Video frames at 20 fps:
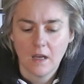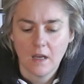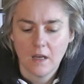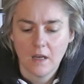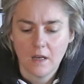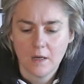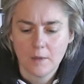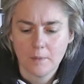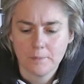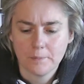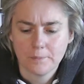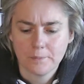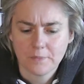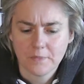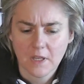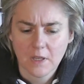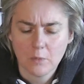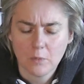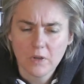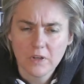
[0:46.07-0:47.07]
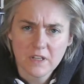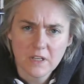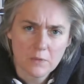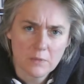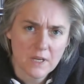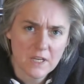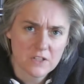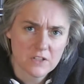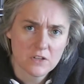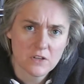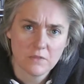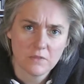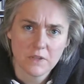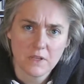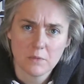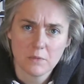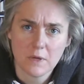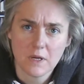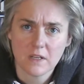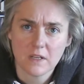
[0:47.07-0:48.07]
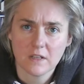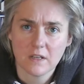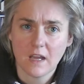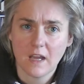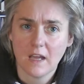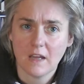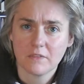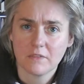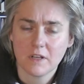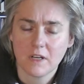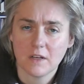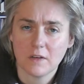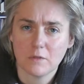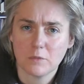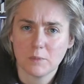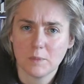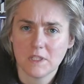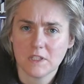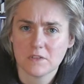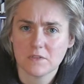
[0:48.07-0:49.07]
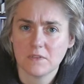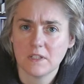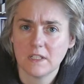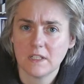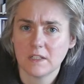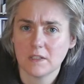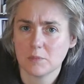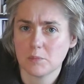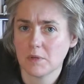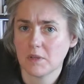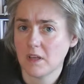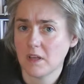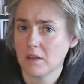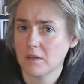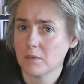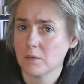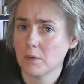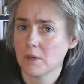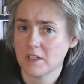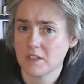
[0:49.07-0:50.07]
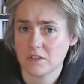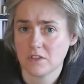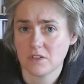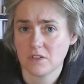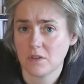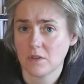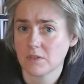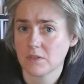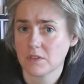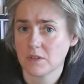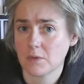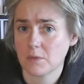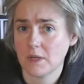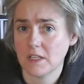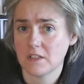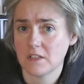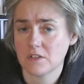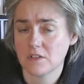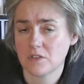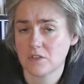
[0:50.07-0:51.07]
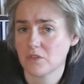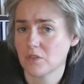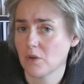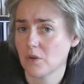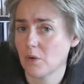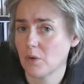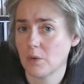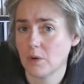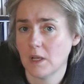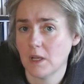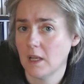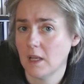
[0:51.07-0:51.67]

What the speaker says: In one direction of that record, I have kind of mixed feelings, but otherwise the songs are great, so